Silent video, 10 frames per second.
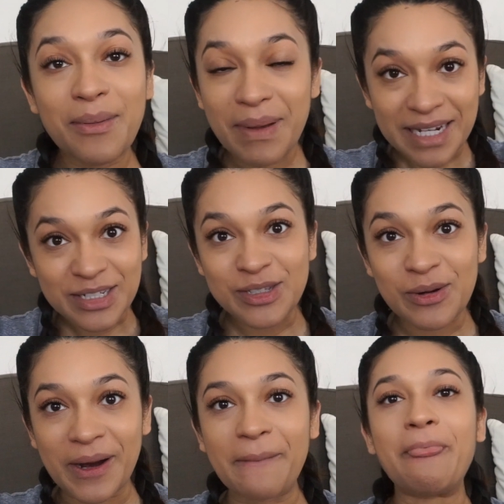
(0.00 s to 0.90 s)
back to the
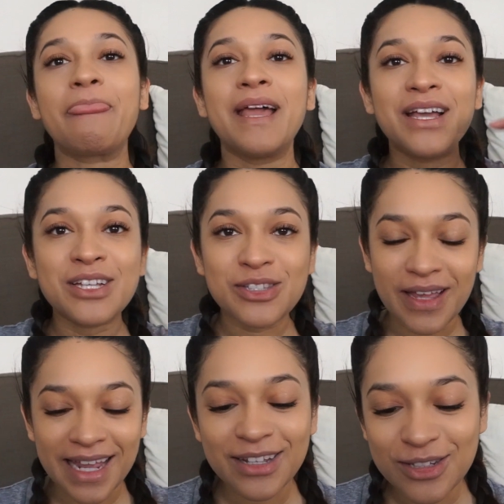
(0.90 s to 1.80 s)
story. So I
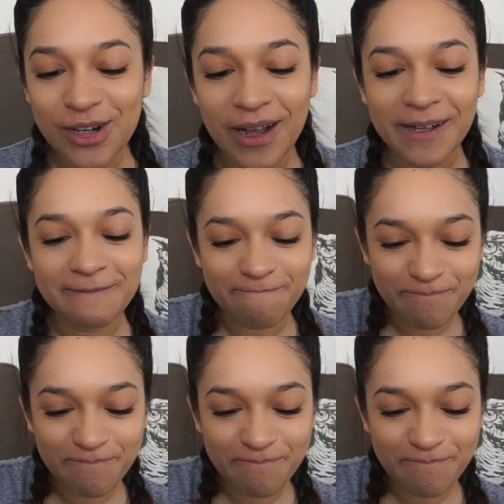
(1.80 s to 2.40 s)
get out the truck,